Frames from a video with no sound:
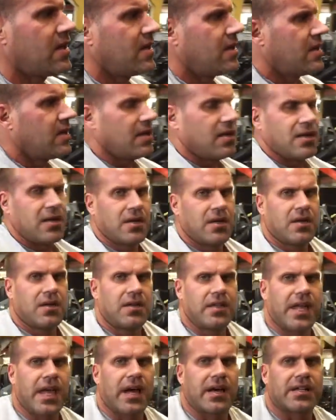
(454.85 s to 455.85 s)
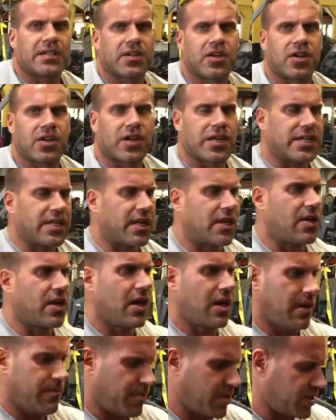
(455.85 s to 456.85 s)
love that one, huh? Yeah, because he
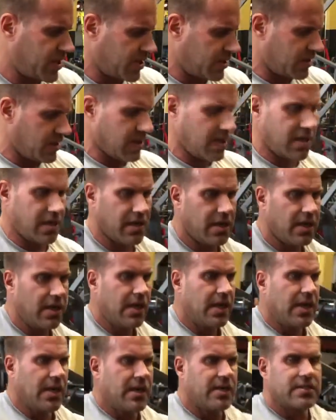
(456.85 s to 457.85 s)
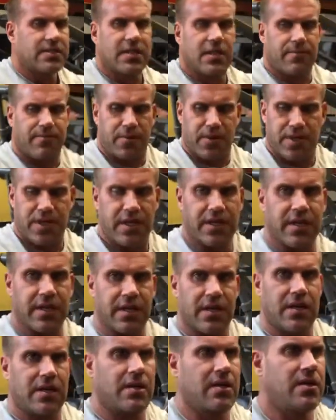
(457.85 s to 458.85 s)
pushing instead of pushing the
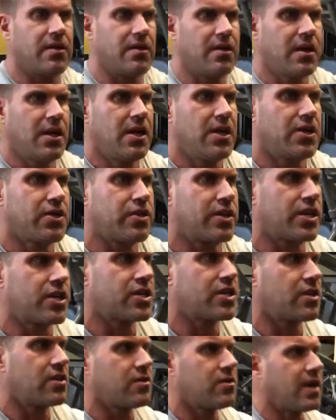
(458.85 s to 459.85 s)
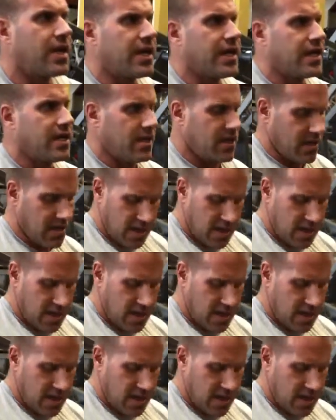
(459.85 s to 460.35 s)
traditional way,